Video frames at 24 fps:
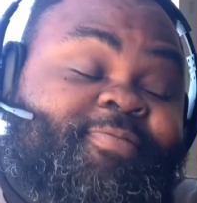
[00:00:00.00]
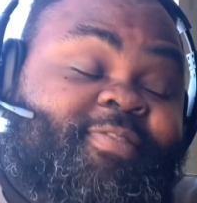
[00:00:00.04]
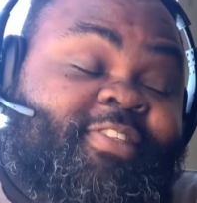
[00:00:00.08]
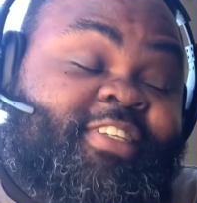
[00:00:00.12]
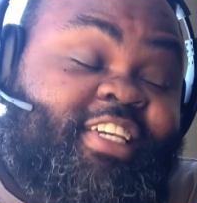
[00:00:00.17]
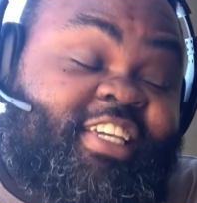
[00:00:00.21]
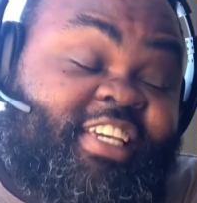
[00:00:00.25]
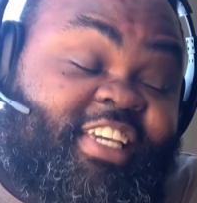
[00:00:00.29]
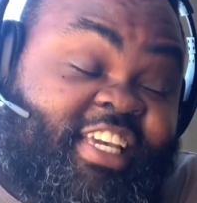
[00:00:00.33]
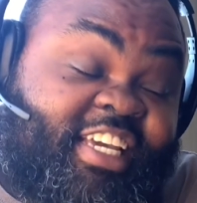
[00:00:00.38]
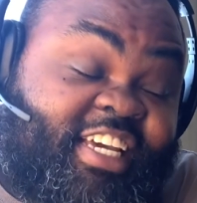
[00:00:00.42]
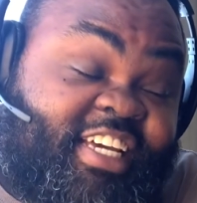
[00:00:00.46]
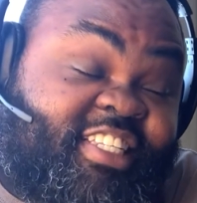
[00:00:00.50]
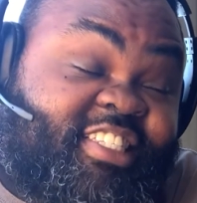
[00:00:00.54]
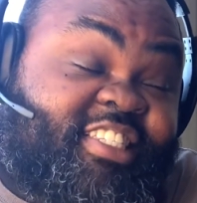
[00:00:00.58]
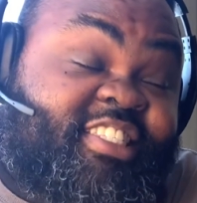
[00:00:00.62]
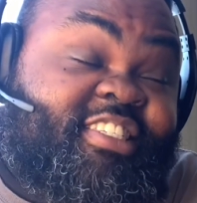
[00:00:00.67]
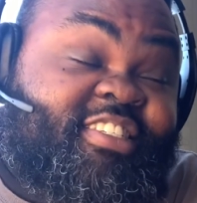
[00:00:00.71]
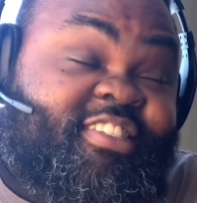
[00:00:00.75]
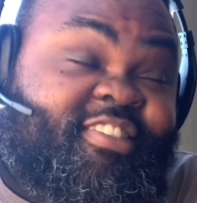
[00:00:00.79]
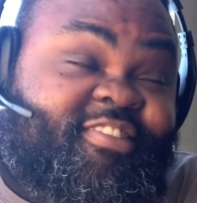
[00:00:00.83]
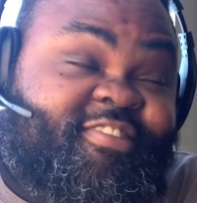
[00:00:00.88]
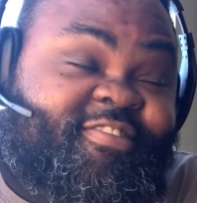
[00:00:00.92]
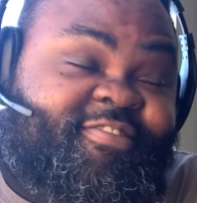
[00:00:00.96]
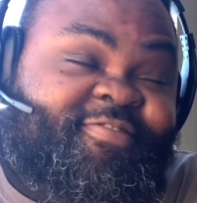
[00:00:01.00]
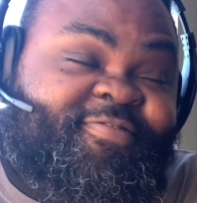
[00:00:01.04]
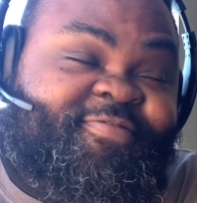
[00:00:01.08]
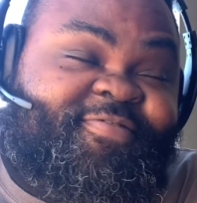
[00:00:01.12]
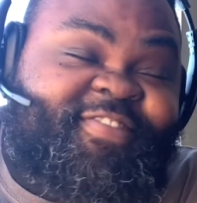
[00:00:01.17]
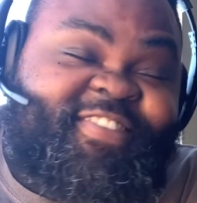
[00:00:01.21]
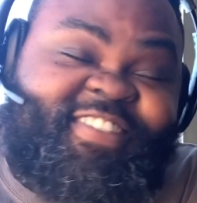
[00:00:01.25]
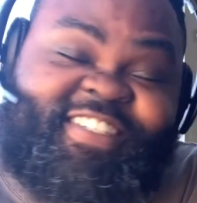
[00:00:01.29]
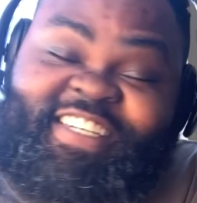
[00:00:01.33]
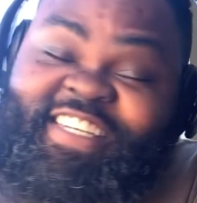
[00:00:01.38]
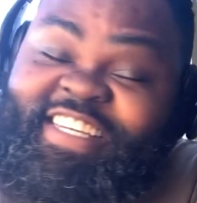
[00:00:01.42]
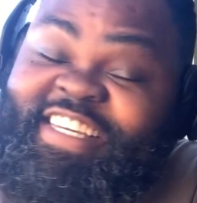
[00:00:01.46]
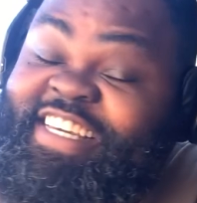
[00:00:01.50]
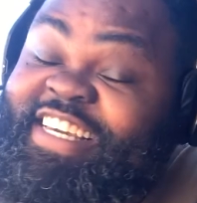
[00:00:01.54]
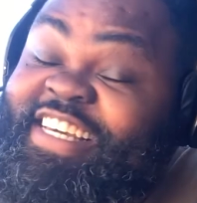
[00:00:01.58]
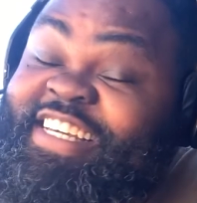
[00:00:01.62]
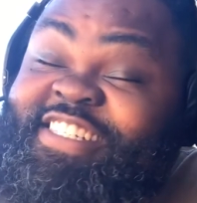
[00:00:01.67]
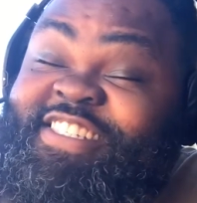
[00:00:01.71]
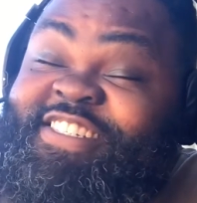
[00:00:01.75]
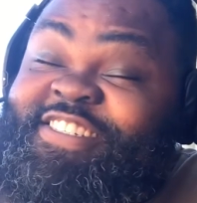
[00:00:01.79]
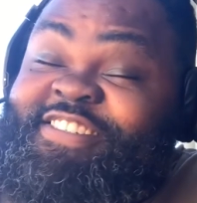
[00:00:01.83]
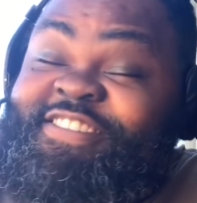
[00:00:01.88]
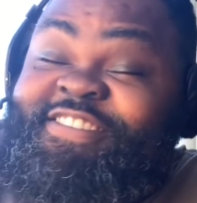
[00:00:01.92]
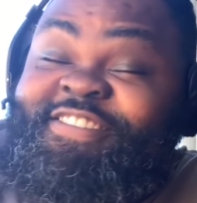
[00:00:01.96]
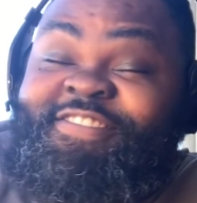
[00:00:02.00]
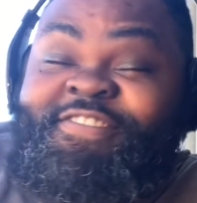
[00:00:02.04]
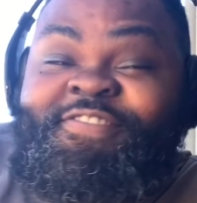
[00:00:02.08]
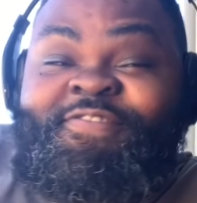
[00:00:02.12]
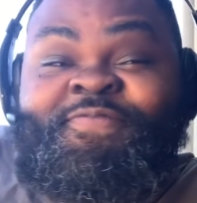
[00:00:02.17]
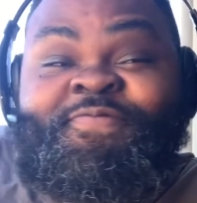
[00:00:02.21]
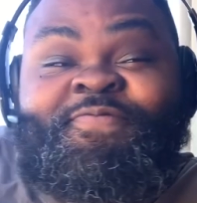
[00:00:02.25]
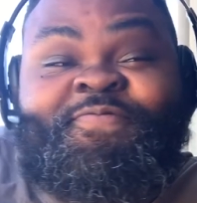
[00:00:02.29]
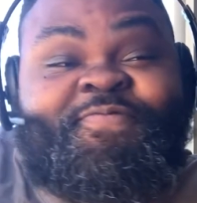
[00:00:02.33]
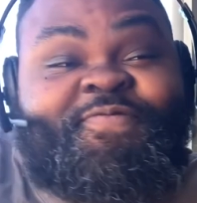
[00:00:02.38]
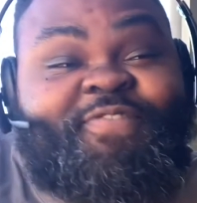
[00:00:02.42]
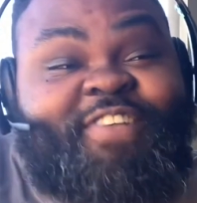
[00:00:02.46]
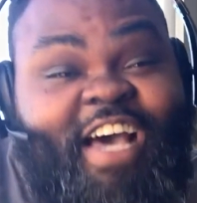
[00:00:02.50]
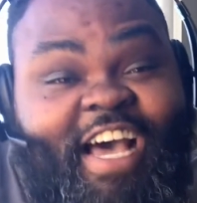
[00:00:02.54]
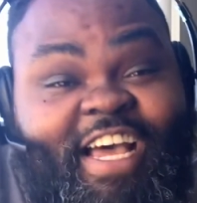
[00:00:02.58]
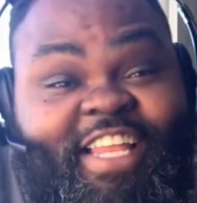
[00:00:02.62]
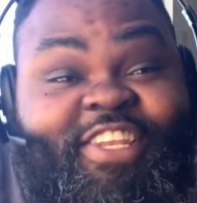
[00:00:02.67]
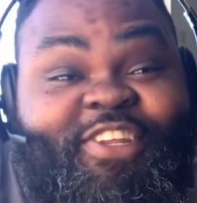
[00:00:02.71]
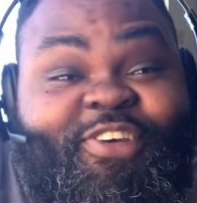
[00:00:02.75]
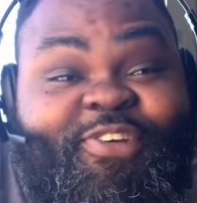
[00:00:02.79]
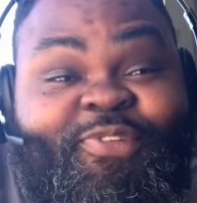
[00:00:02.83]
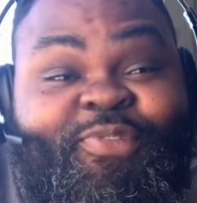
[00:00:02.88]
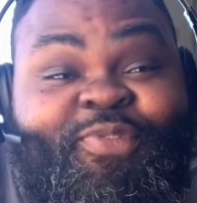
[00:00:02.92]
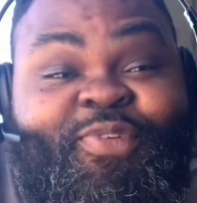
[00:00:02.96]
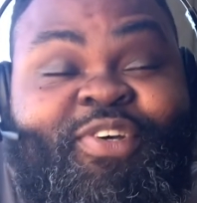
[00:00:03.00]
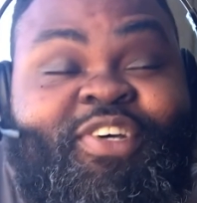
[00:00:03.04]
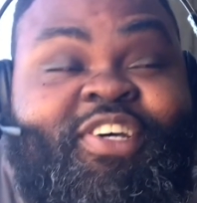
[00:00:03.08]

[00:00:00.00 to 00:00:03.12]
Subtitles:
Yes, sir. Yes, sir. I do.